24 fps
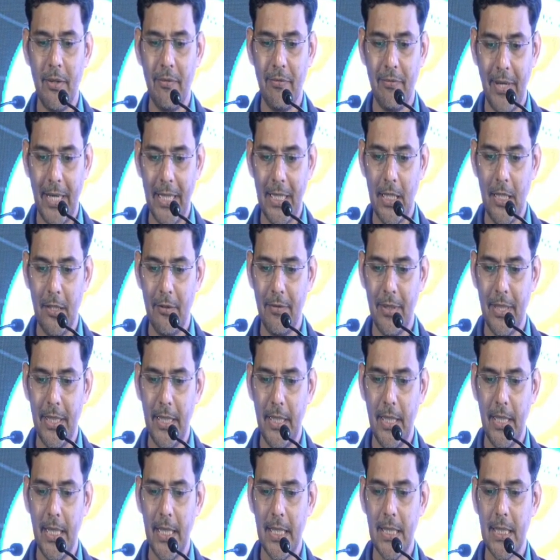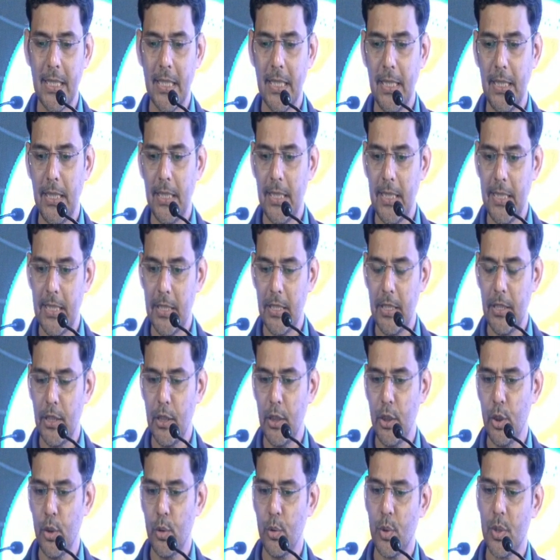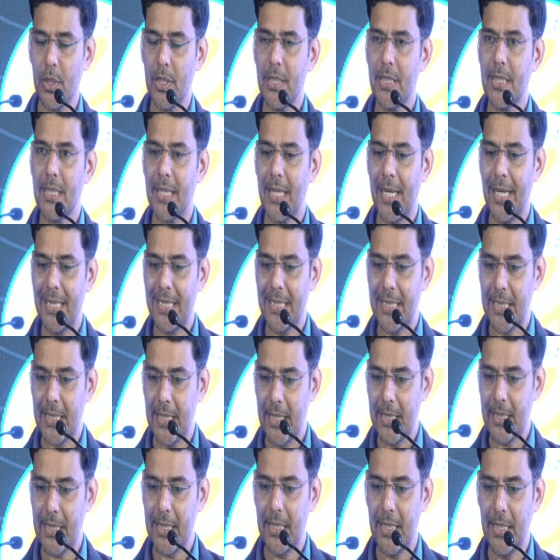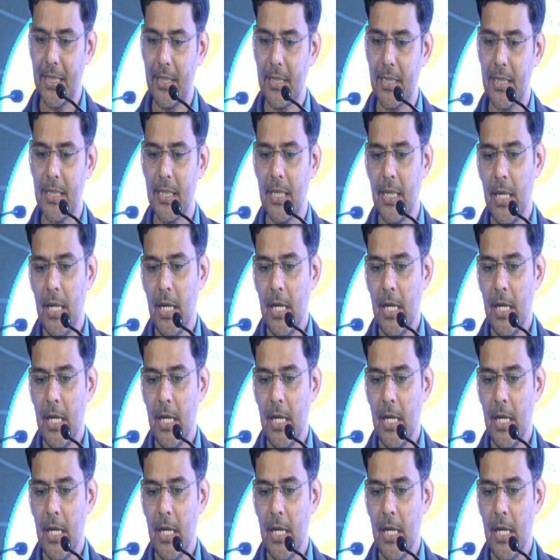fatty liver index in statin users at 6 years,